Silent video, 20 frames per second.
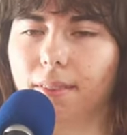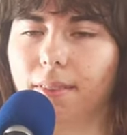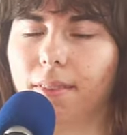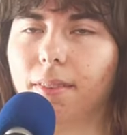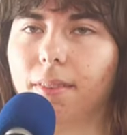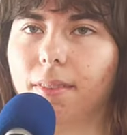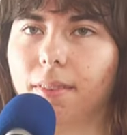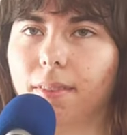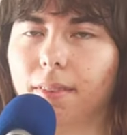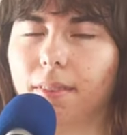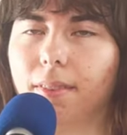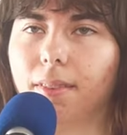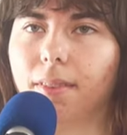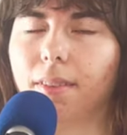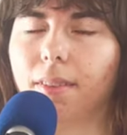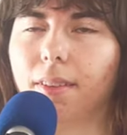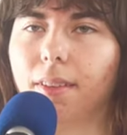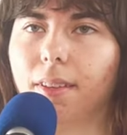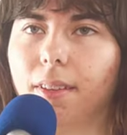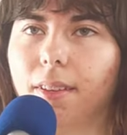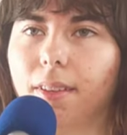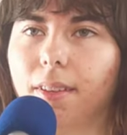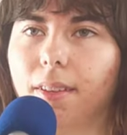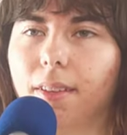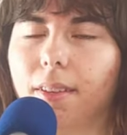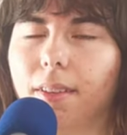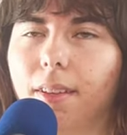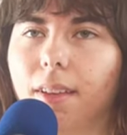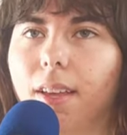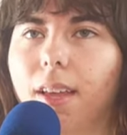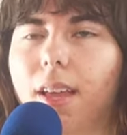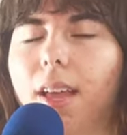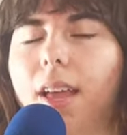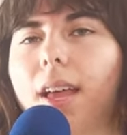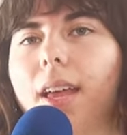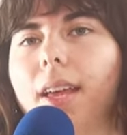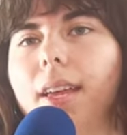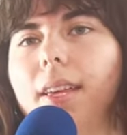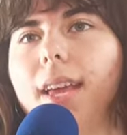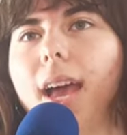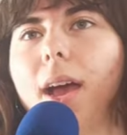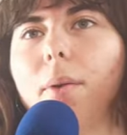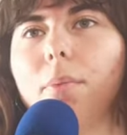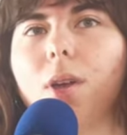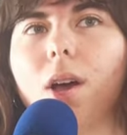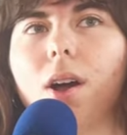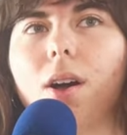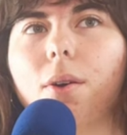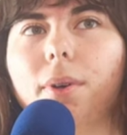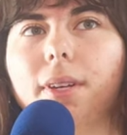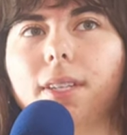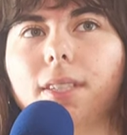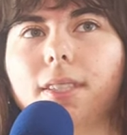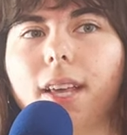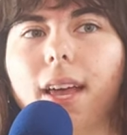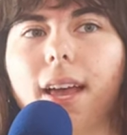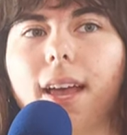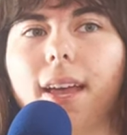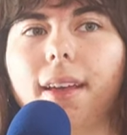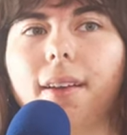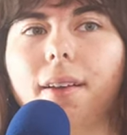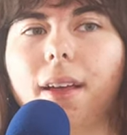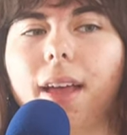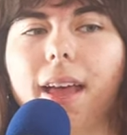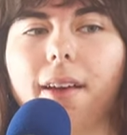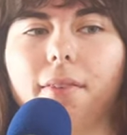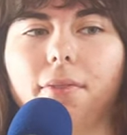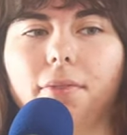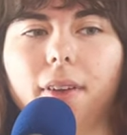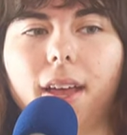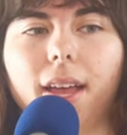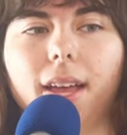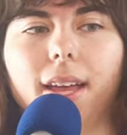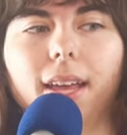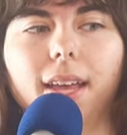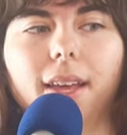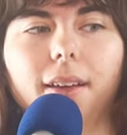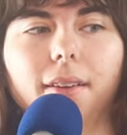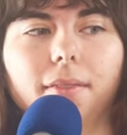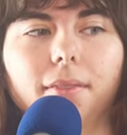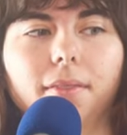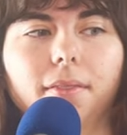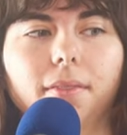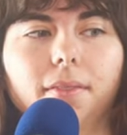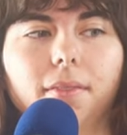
seems Y. Yeah, and we always say if a